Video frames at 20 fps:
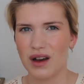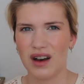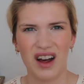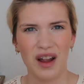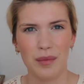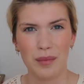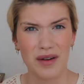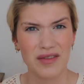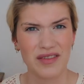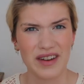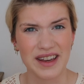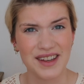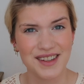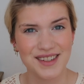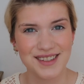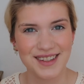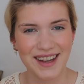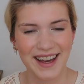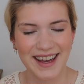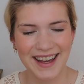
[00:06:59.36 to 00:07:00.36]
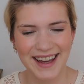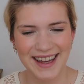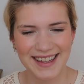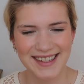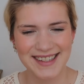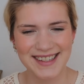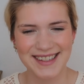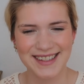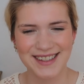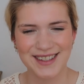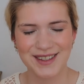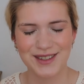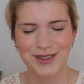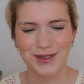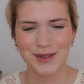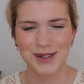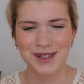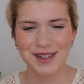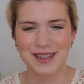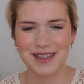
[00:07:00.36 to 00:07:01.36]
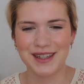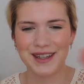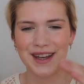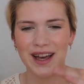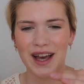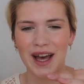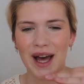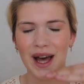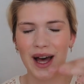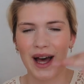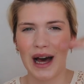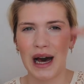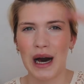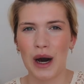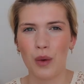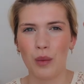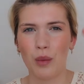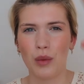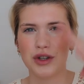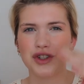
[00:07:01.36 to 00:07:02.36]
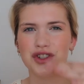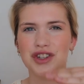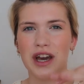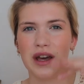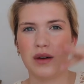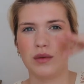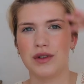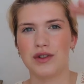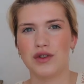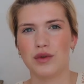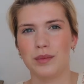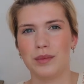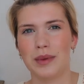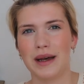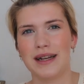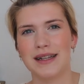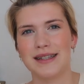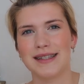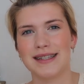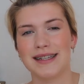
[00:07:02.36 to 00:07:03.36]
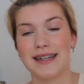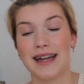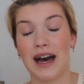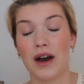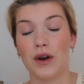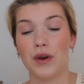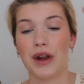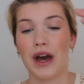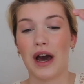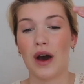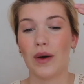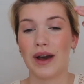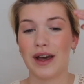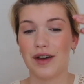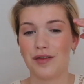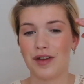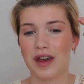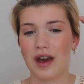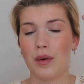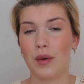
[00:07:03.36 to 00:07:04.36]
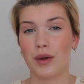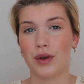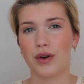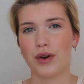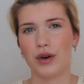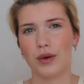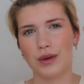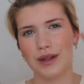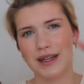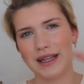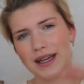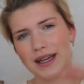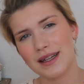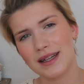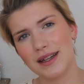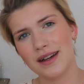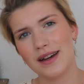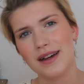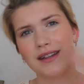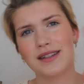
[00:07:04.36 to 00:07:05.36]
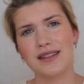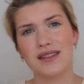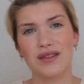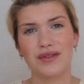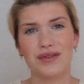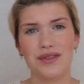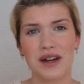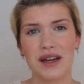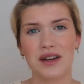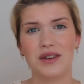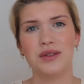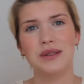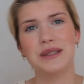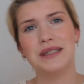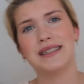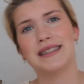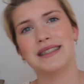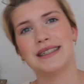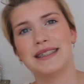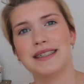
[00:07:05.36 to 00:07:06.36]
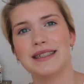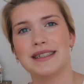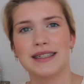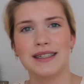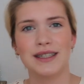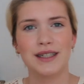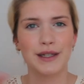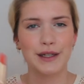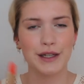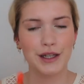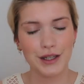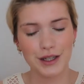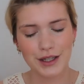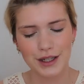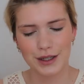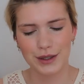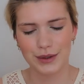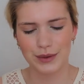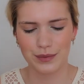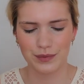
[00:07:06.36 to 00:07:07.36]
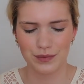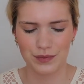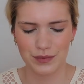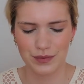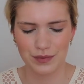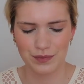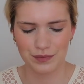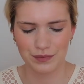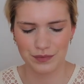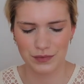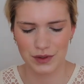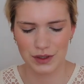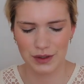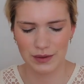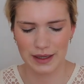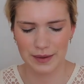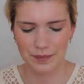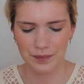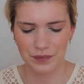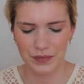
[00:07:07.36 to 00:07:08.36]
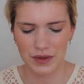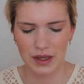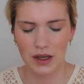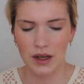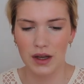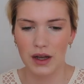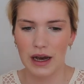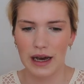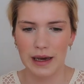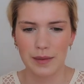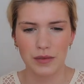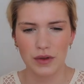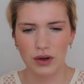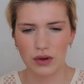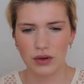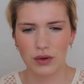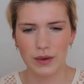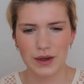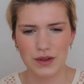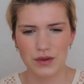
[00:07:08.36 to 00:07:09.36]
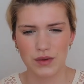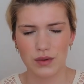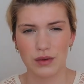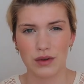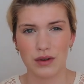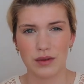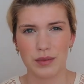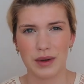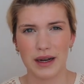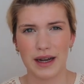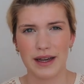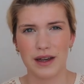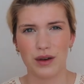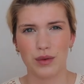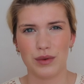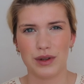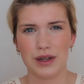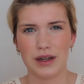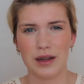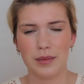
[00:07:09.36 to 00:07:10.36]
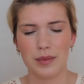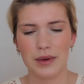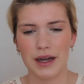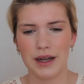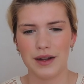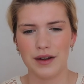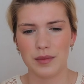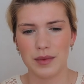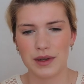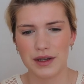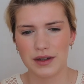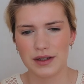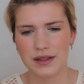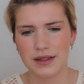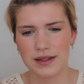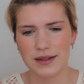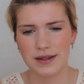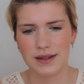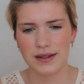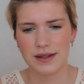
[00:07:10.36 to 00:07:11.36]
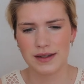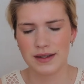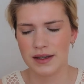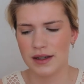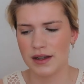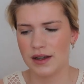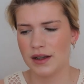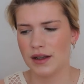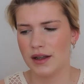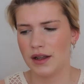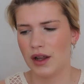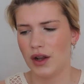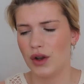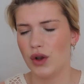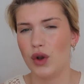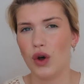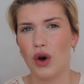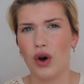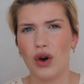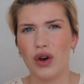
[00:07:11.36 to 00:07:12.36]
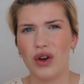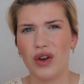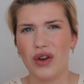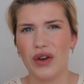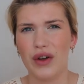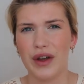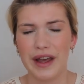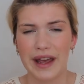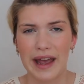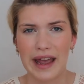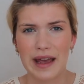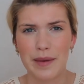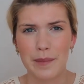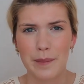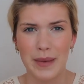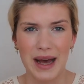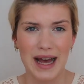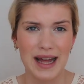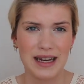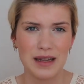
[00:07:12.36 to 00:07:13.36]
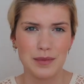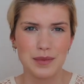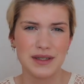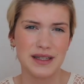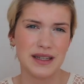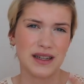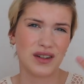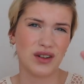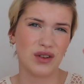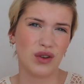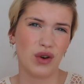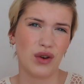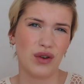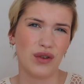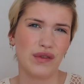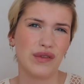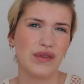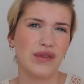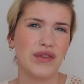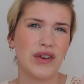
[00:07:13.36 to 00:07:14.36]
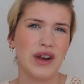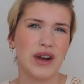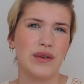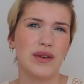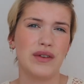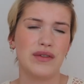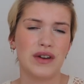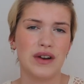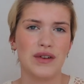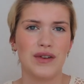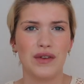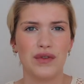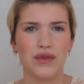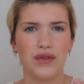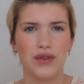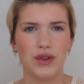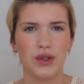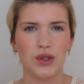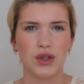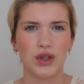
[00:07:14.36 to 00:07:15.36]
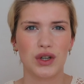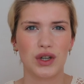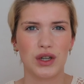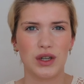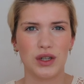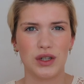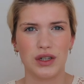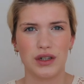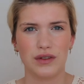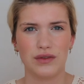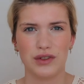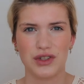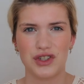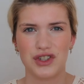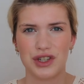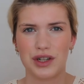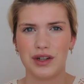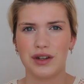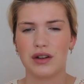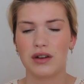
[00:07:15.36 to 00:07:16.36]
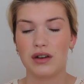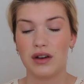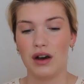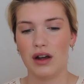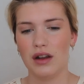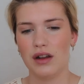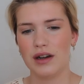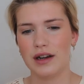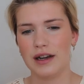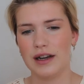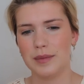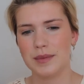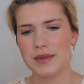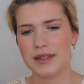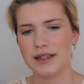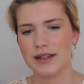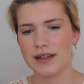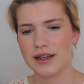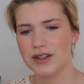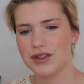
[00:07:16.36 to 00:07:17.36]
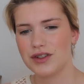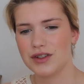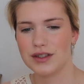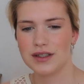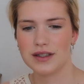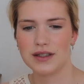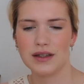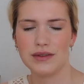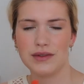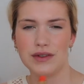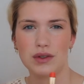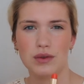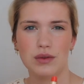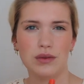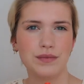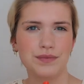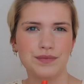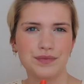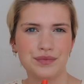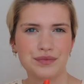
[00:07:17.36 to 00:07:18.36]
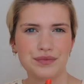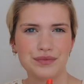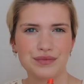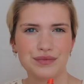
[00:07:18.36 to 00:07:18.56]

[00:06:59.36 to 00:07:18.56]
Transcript: on my face, I guess, to see how much I want to balance it out, how heavy I want to go on eyes, the freckles, the, you know. So yeah, I'm not going to apply it with a lip liner because this is not a matte lipstick, not a very, very full coverage in color lipstick. It just gives you,